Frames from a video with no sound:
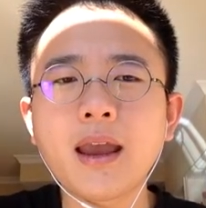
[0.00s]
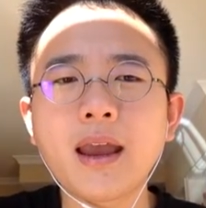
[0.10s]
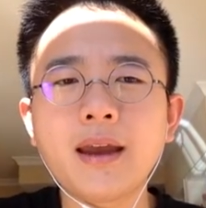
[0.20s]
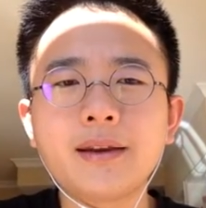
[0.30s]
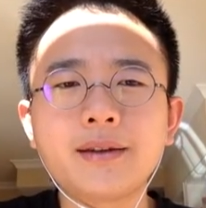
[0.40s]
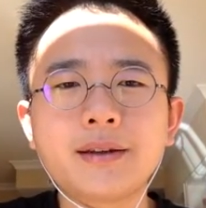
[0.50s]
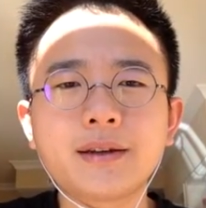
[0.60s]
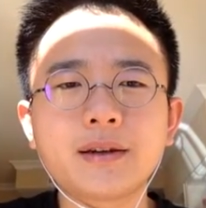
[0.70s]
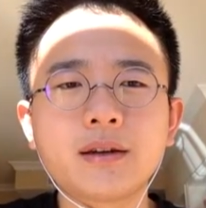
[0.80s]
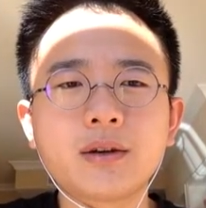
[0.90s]
and
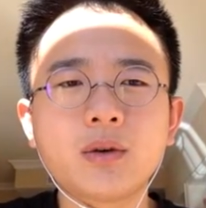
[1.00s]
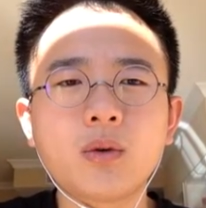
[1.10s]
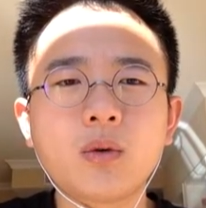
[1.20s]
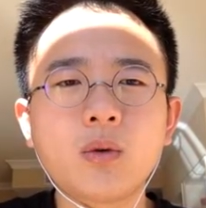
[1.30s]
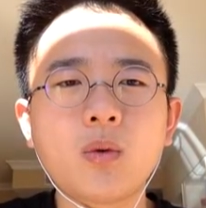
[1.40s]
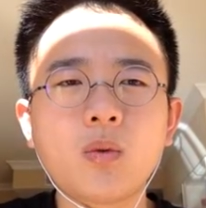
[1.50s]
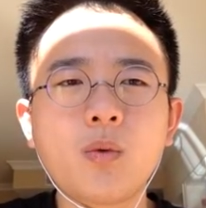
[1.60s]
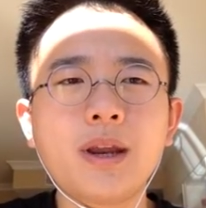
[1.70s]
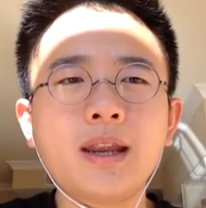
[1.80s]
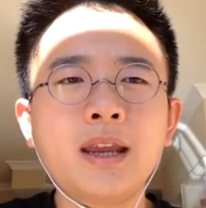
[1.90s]

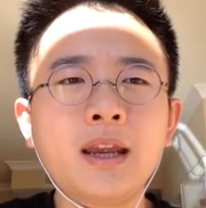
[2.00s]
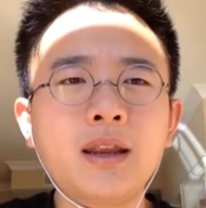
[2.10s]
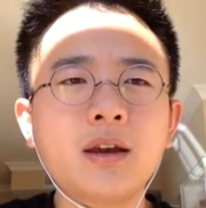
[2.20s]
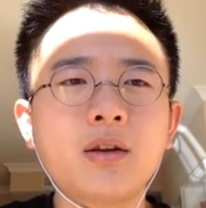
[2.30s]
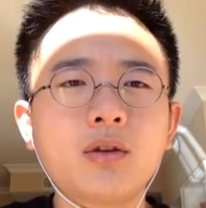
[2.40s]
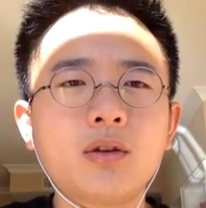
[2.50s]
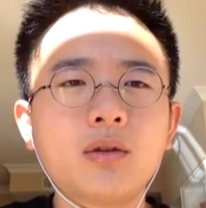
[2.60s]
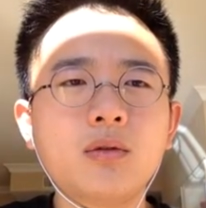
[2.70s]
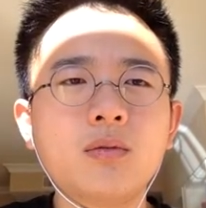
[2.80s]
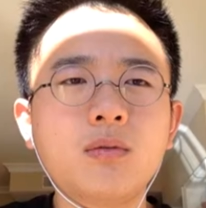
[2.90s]
we need,
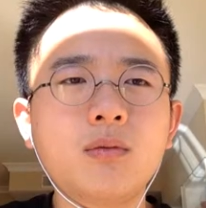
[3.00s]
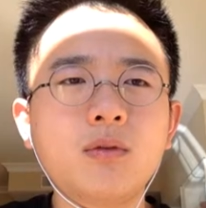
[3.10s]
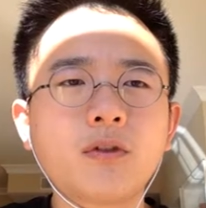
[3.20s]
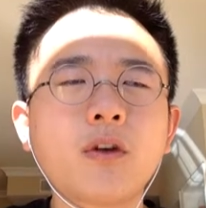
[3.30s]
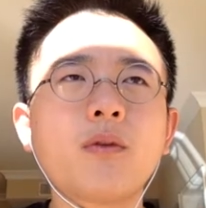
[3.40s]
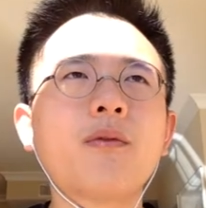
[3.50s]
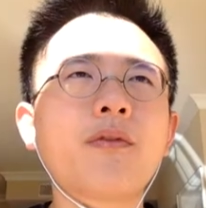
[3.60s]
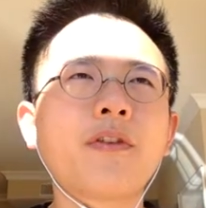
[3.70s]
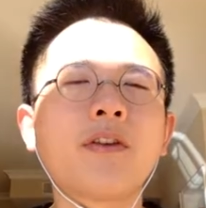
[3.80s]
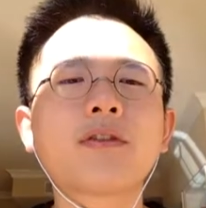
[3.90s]
so
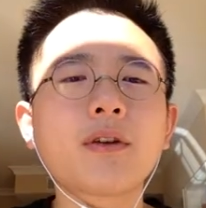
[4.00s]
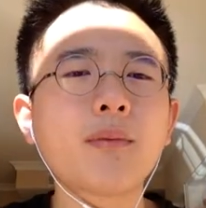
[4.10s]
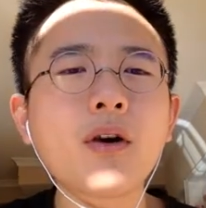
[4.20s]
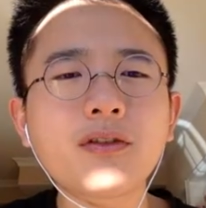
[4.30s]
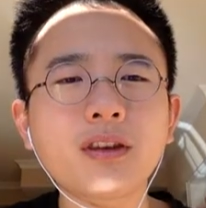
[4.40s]
since the most